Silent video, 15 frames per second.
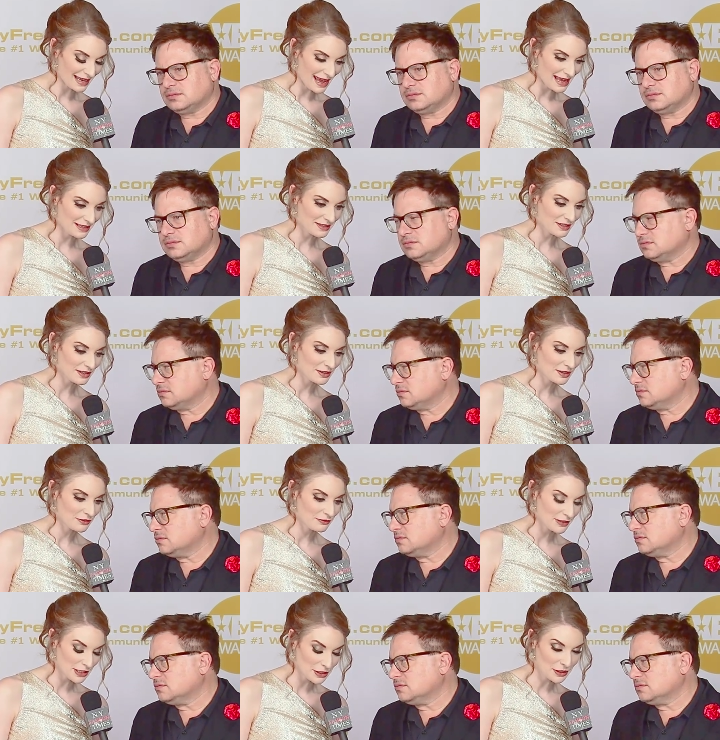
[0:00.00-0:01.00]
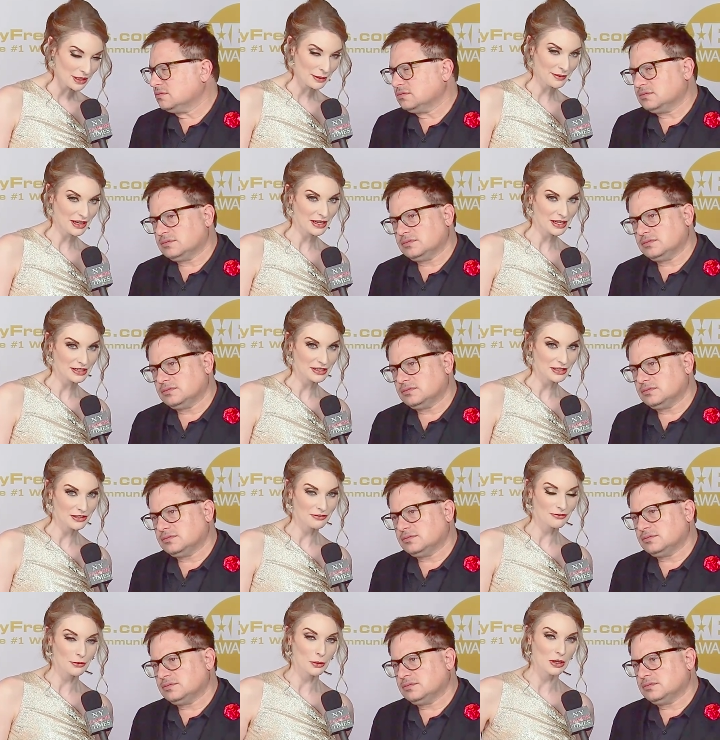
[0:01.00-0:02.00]
Speaker 1: scanned video game character
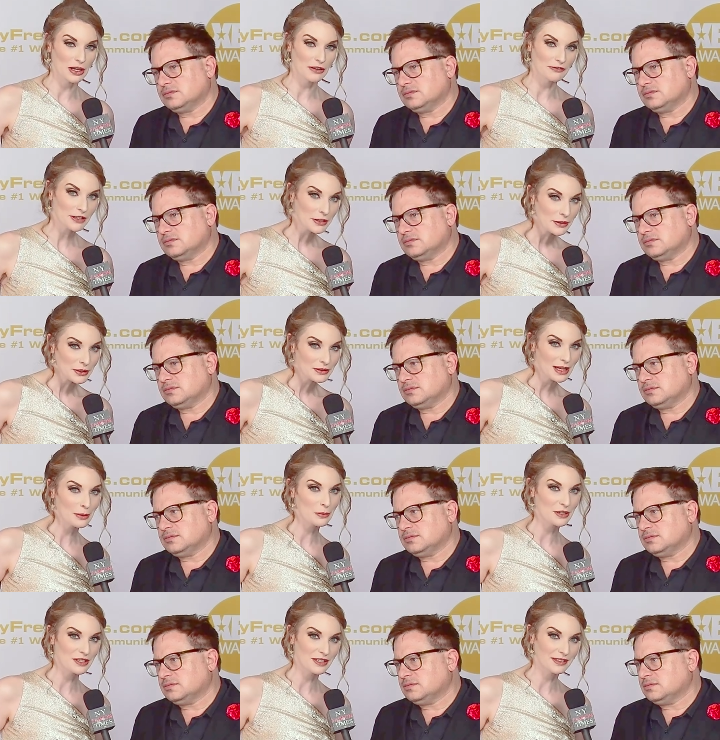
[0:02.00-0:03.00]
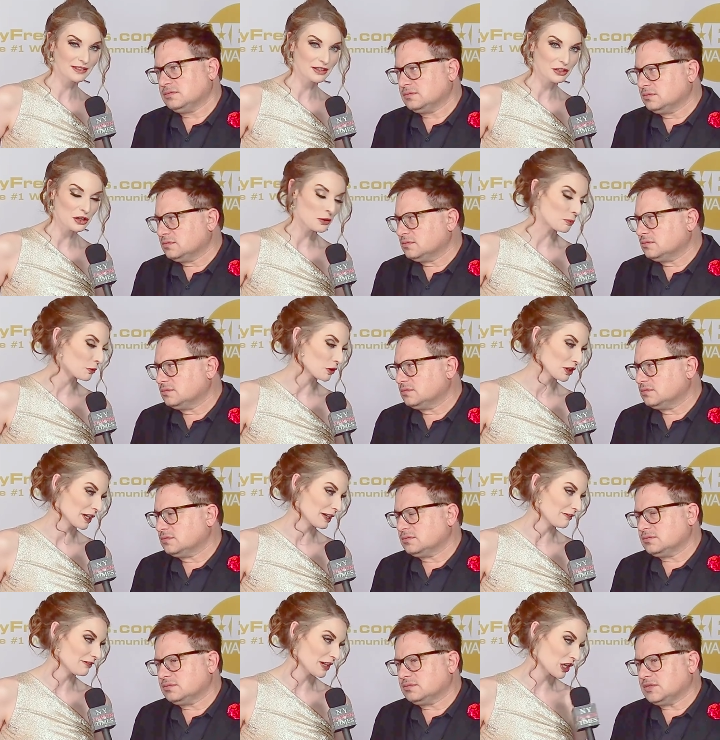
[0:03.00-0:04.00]
for Viro Club, which is an adult porn
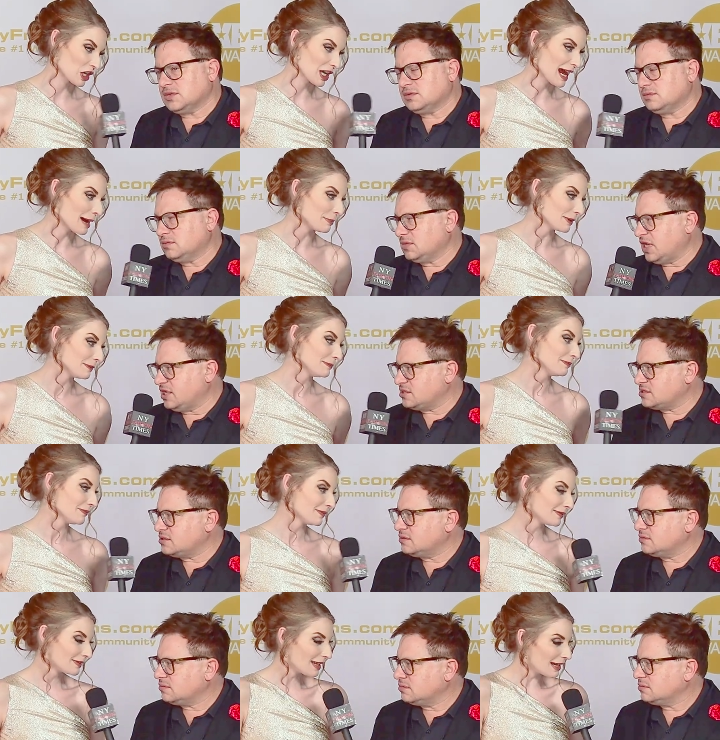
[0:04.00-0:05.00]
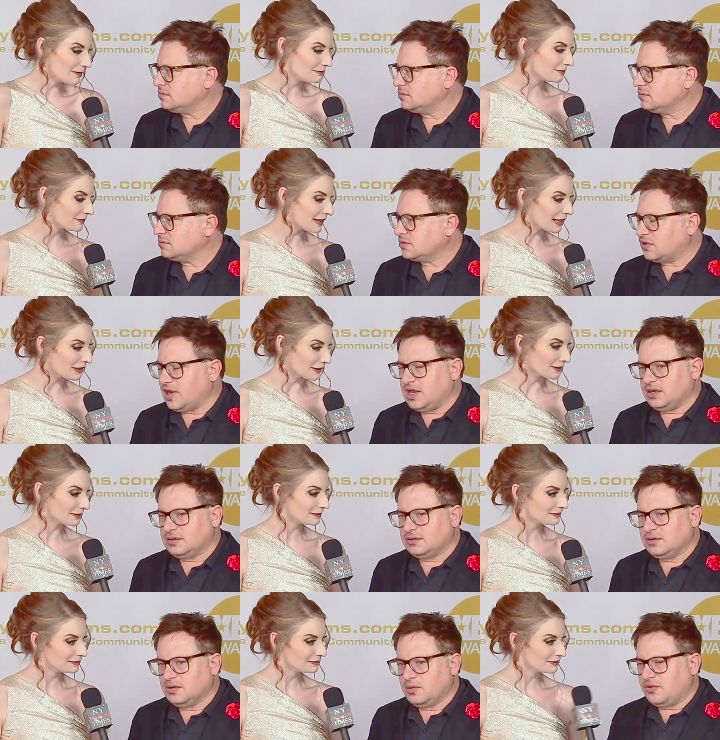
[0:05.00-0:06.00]
VR app. Nice. Yeah, thank Great. you.
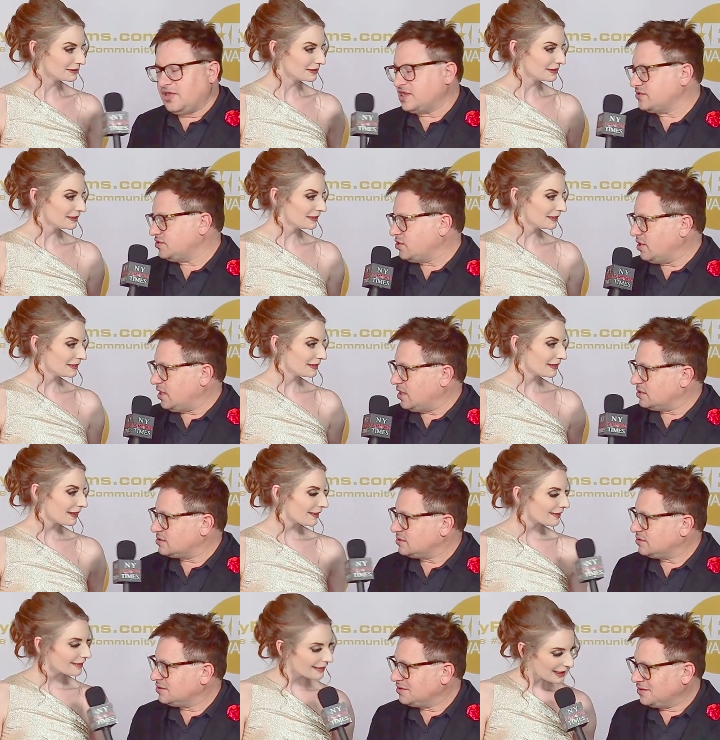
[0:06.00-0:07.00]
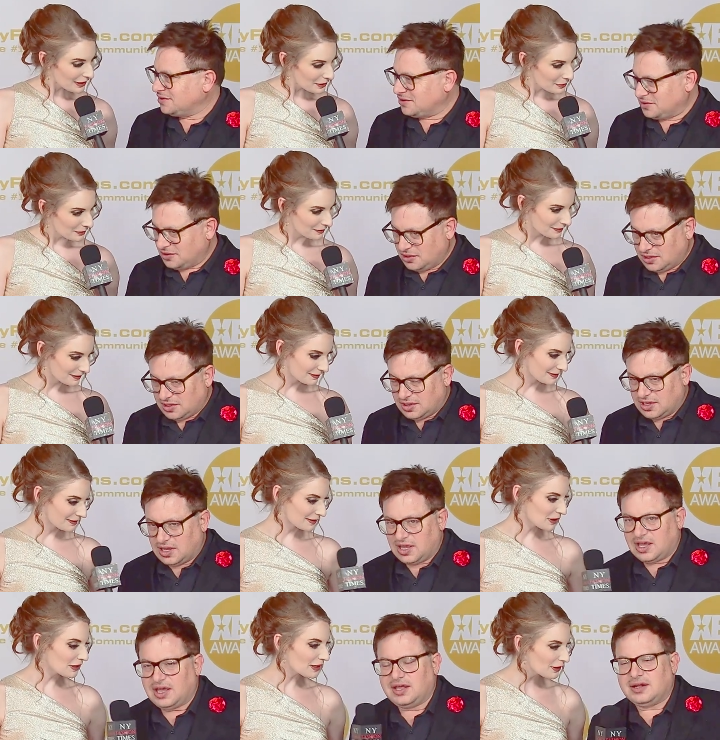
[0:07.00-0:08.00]
Speaker 2: Well, thanks for joining us.
Speaker 1: Thank you.
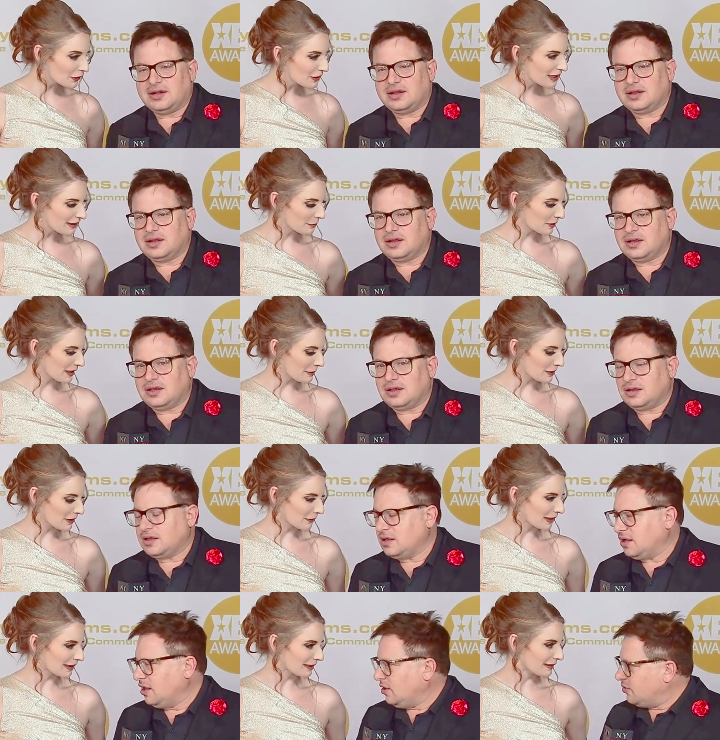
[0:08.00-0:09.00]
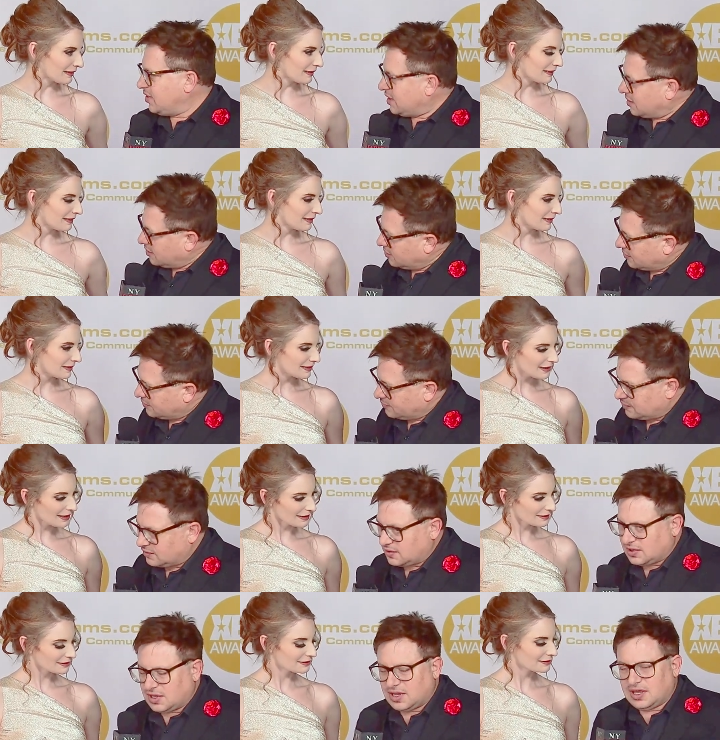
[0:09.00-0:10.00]
You and look so handsome tonight, by the way. Oh, thank you.
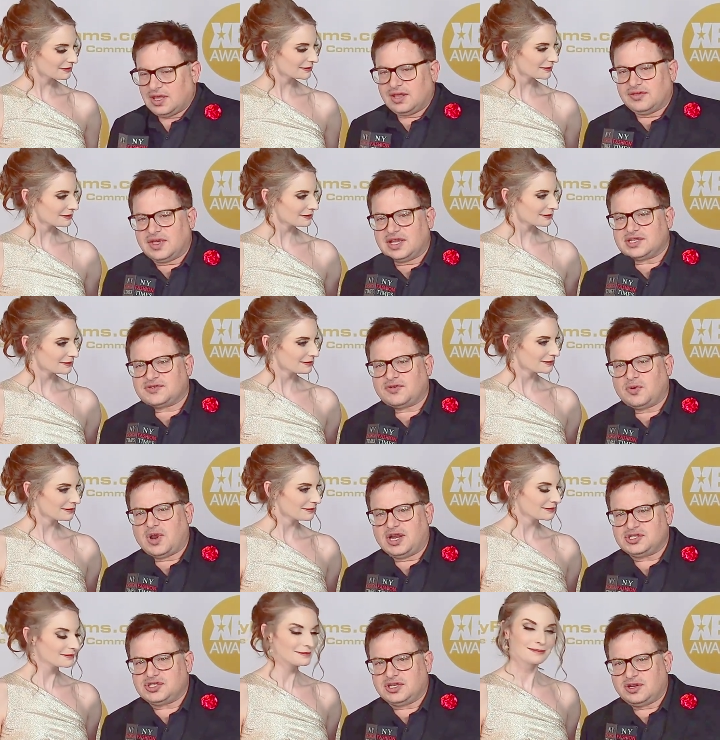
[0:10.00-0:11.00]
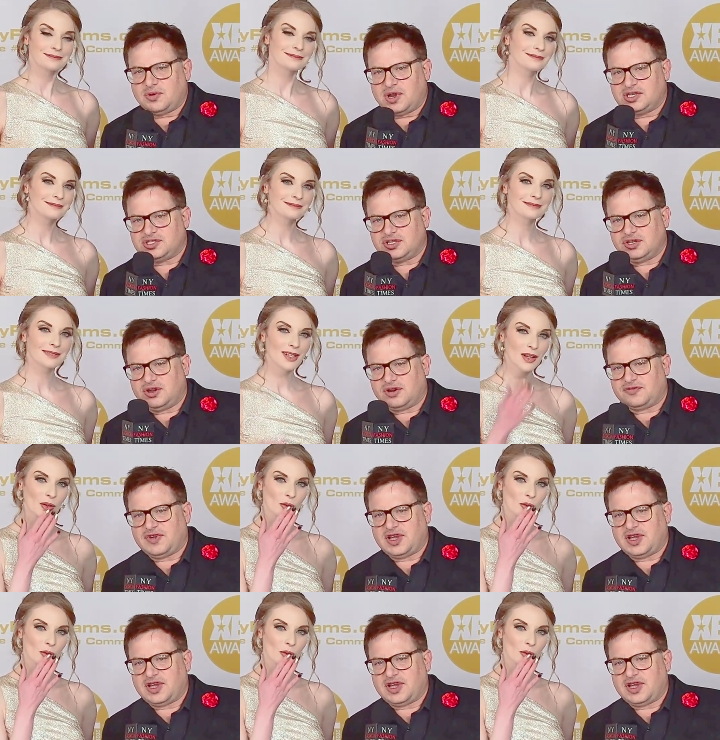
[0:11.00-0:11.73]
Speaker 2: Thanks for watching. You're watching New York